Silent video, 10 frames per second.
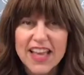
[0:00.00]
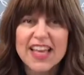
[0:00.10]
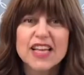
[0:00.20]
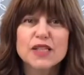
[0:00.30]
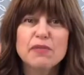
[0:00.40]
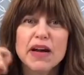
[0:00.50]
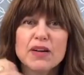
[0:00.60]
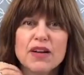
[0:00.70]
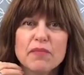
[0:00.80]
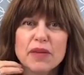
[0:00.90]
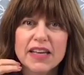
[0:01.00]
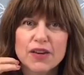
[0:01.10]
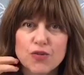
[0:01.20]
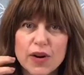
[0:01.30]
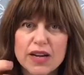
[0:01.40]
is by being
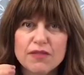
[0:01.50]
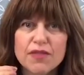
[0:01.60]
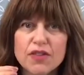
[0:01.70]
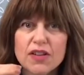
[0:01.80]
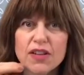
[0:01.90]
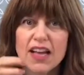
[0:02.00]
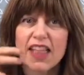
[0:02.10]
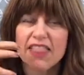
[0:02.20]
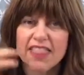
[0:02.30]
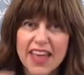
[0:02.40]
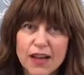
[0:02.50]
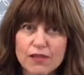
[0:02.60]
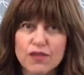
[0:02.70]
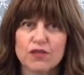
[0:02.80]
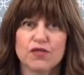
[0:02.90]
grateful and
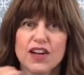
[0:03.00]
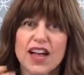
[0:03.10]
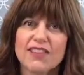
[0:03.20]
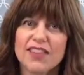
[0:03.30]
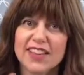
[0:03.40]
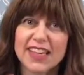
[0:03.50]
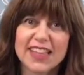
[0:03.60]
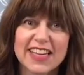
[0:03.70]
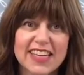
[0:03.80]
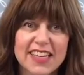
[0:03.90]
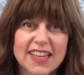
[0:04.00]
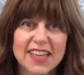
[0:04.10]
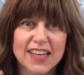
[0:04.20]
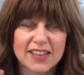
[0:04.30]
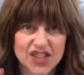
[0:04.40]
thankful for everything that he
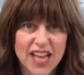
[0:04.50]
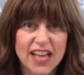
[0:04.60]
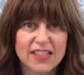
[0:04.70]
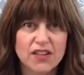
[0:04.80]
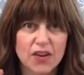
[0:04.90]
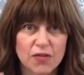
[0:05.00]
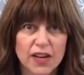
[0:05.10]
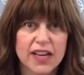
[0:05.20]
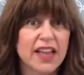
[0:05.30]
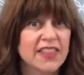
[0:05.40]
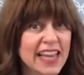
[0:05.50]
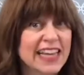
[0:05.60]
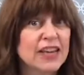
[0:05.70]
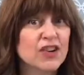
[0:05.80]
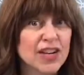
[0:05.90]
she has already and
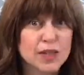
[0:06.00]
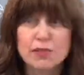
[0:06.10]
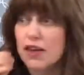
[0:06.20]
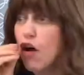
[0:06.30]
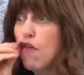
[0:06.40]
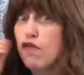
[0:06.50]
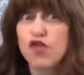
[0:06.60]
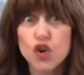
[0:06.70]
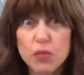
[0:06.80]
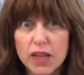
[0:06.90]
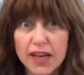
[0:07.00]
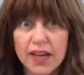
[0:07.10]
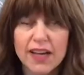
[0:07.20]
thanking her husband verbally,